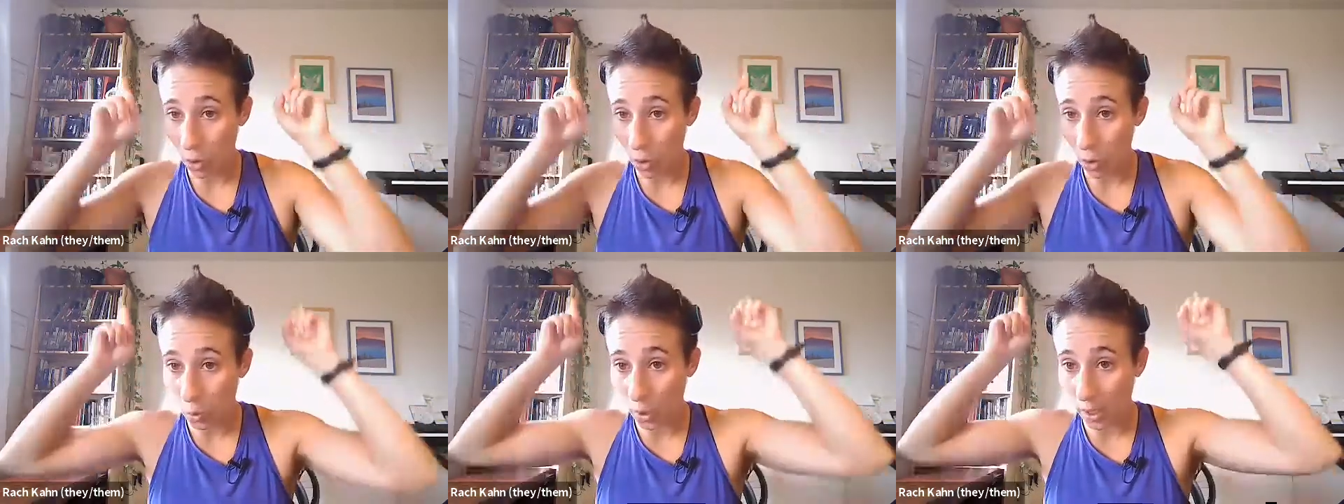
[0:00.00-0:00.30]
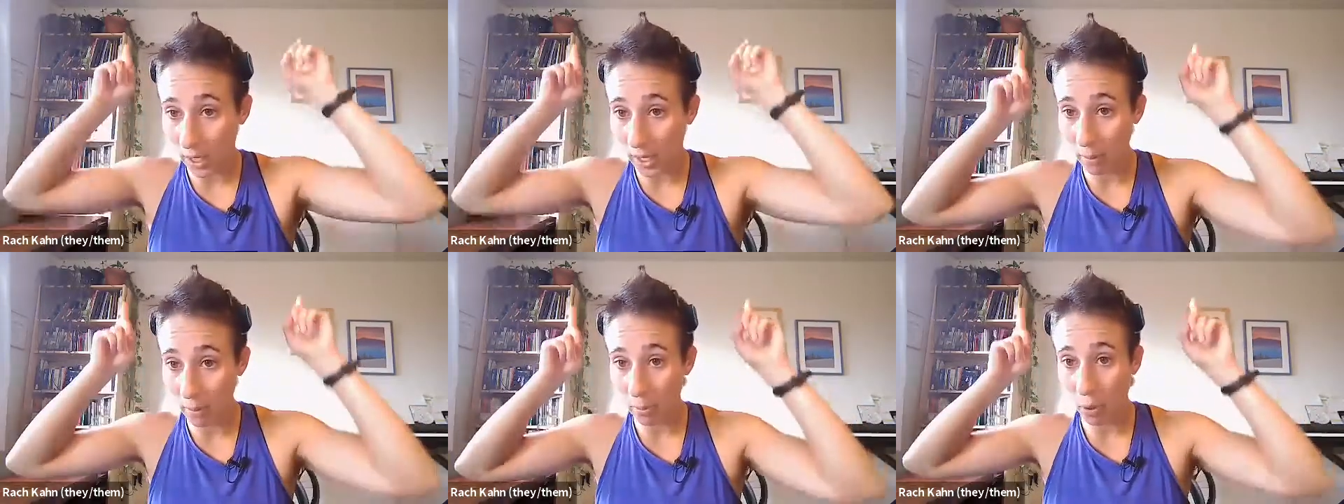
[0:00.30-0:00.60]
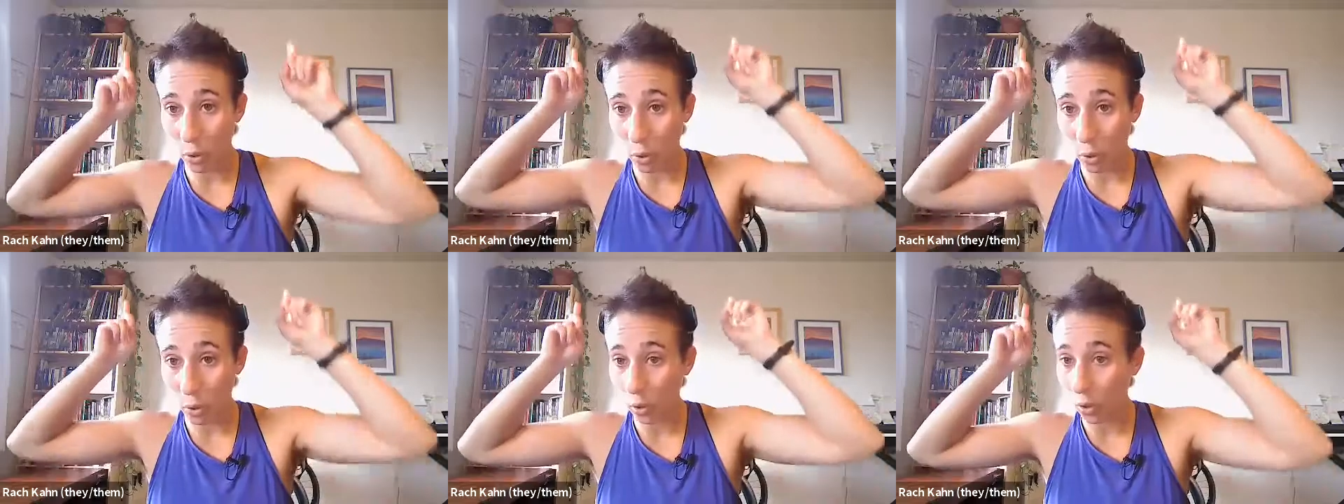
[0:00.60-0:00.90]
We're going to
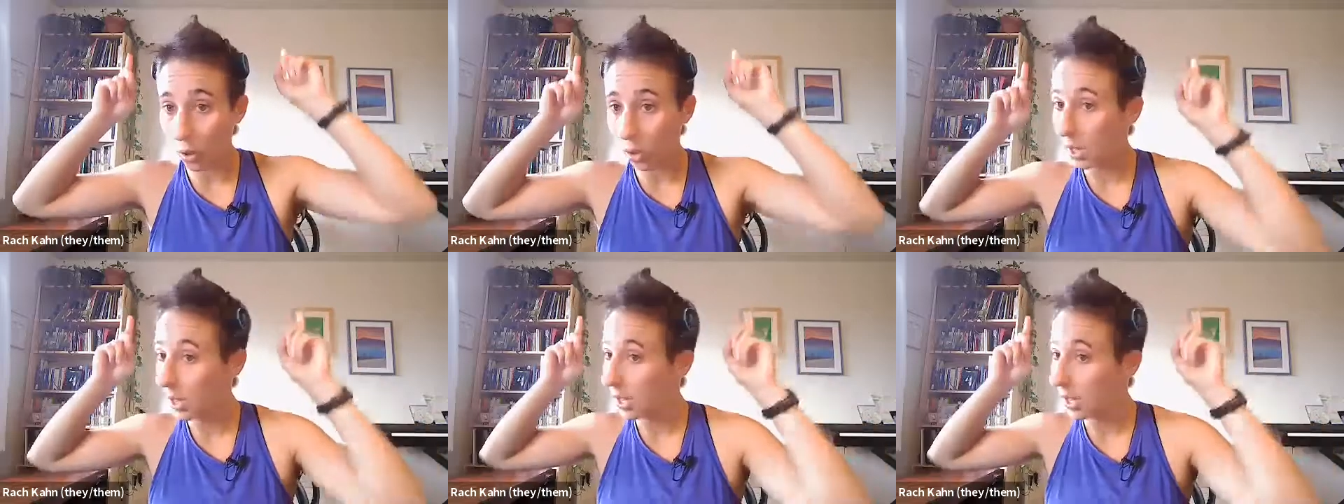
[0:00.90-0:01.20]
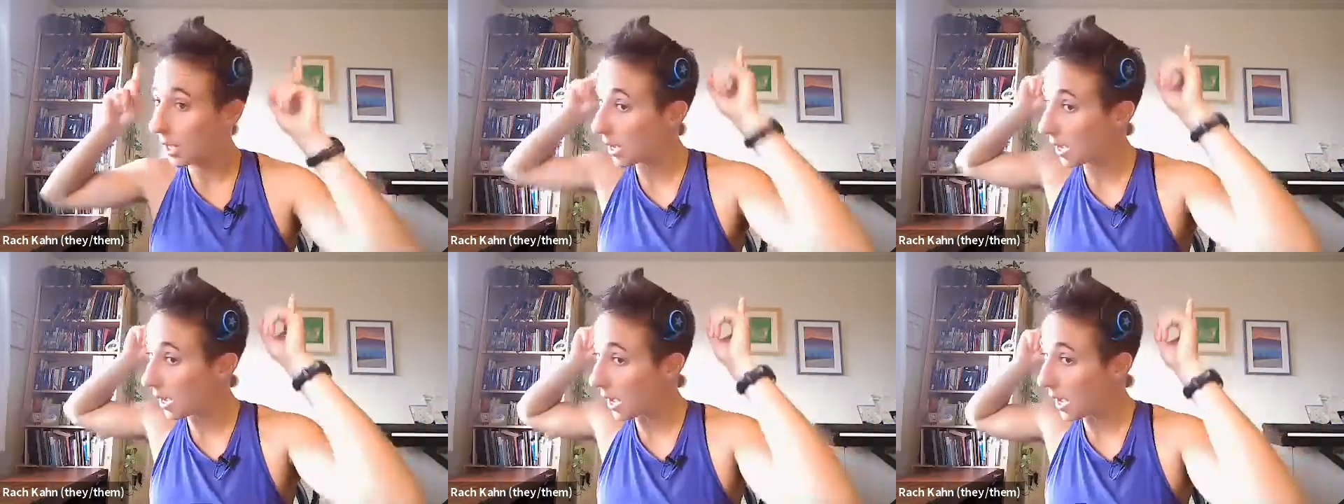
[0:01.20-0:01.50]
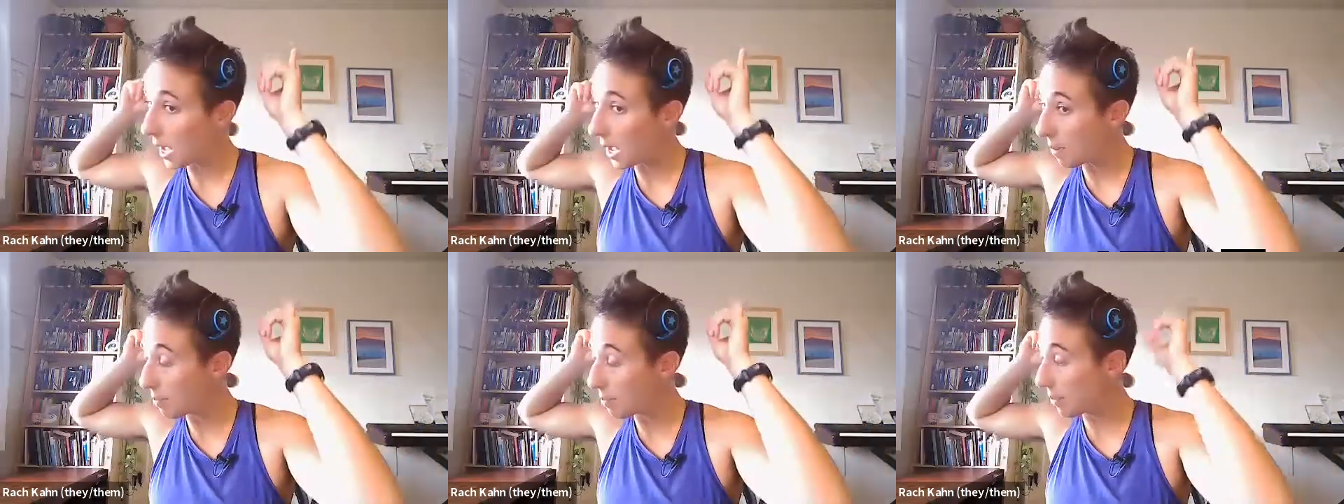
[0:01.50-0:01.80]
pull
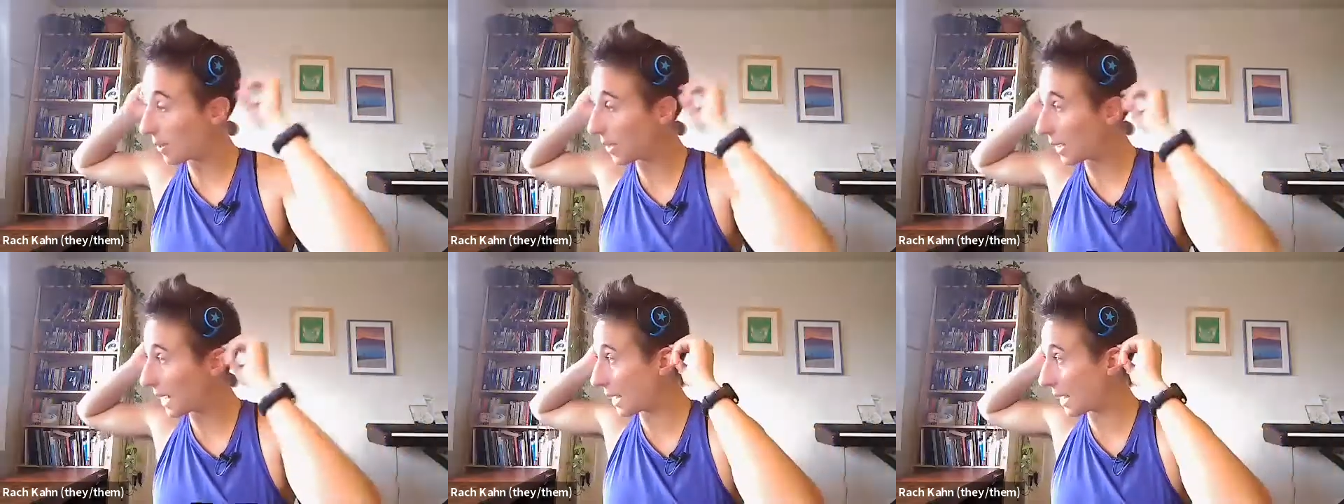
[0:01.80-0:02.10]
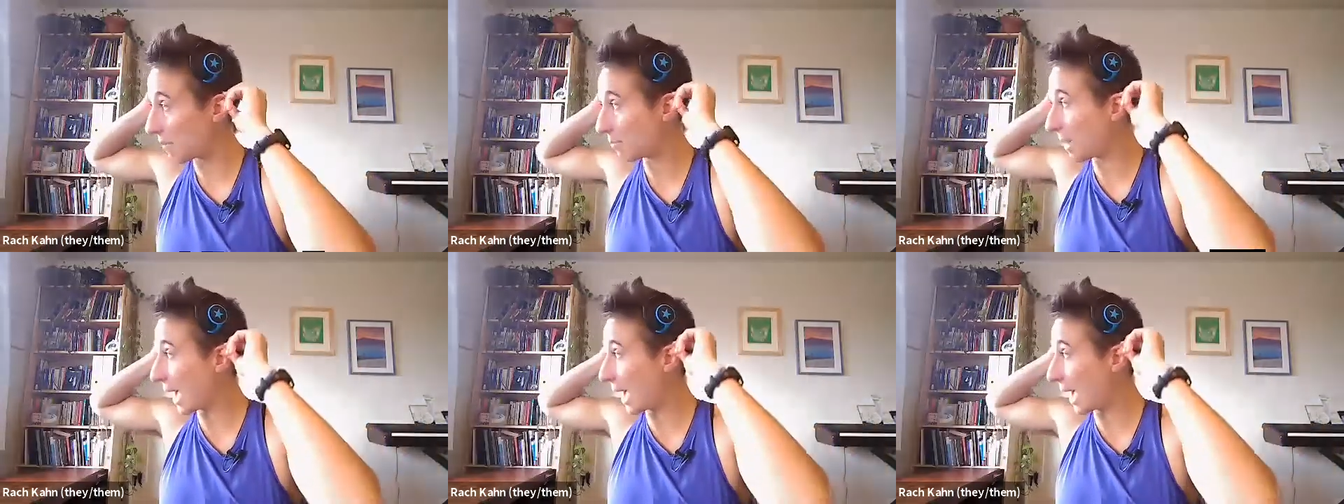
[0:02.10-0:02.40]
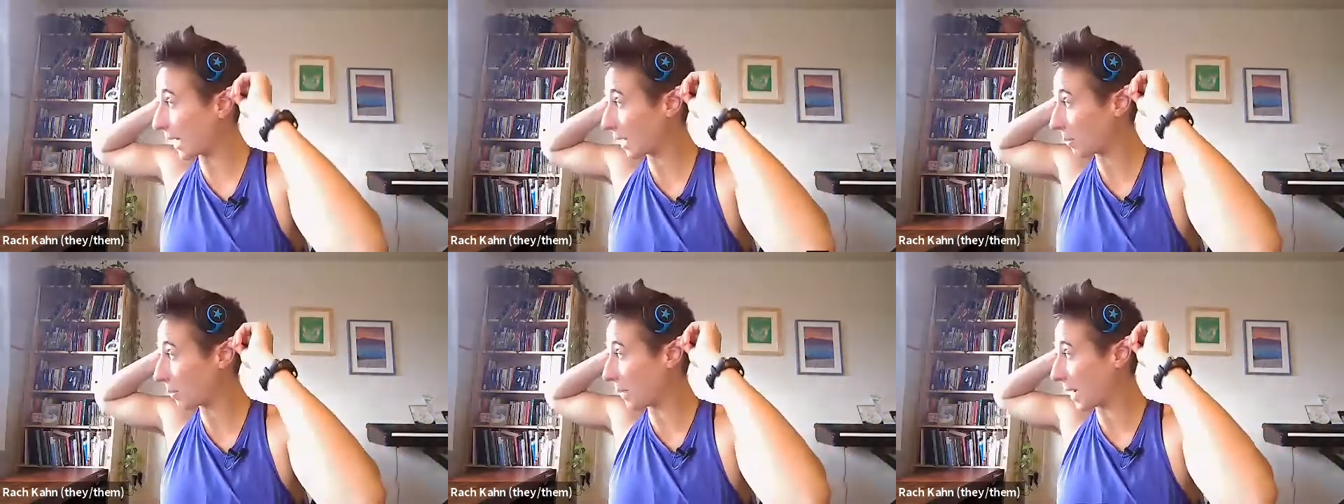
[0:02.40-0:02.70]
up and
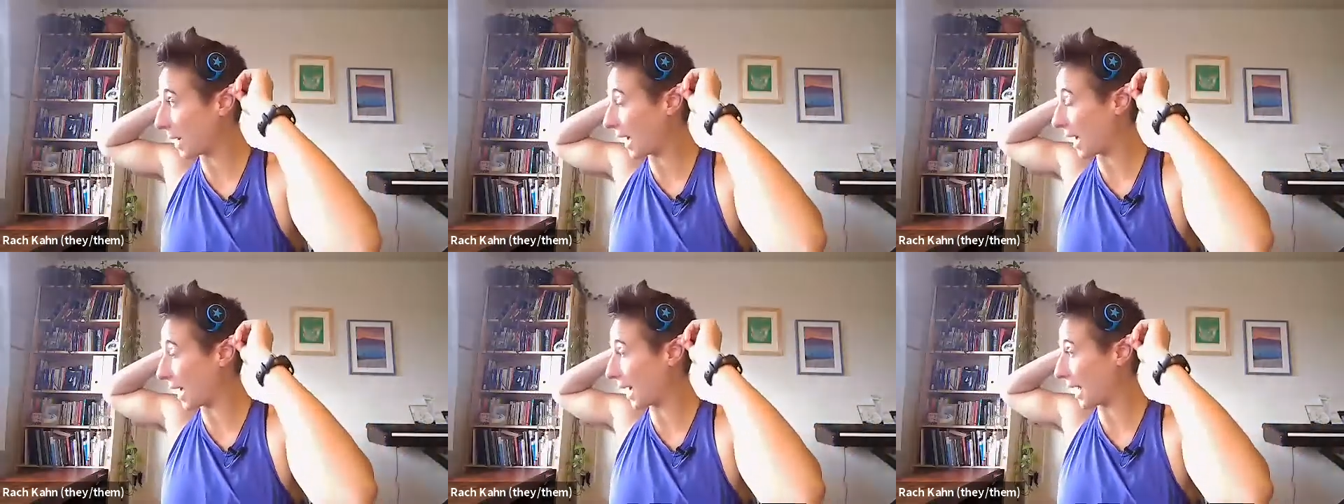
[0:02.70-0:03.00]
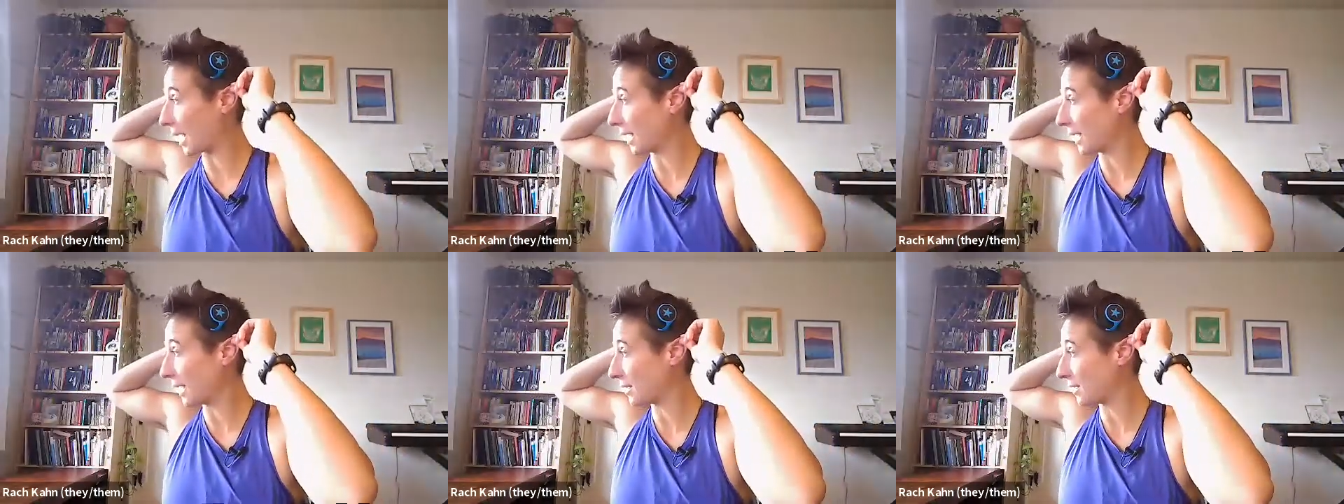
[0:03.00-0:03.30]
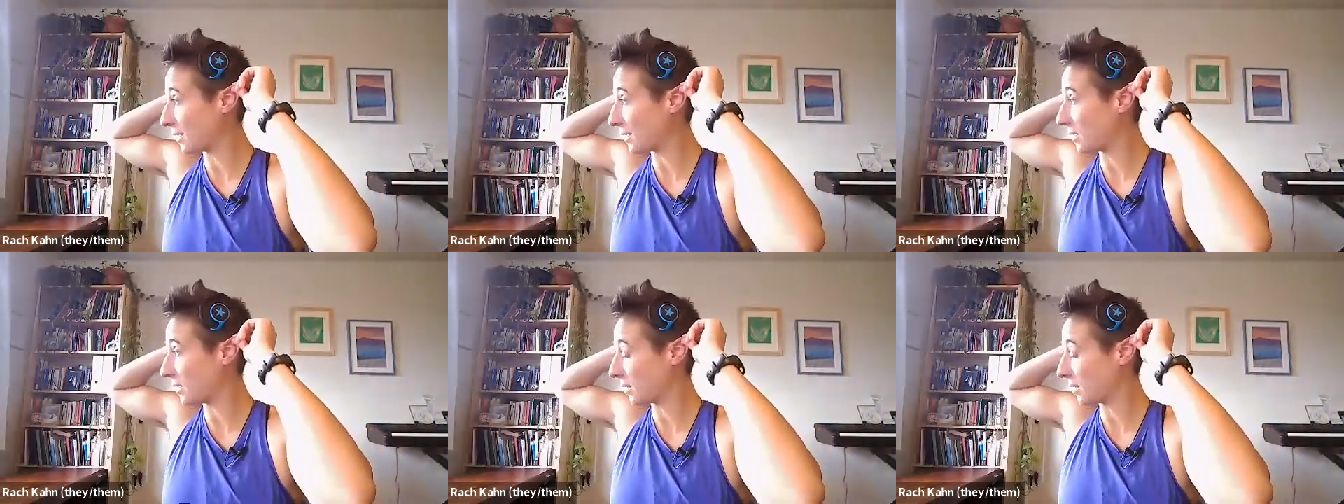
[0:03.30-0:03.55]
back behind.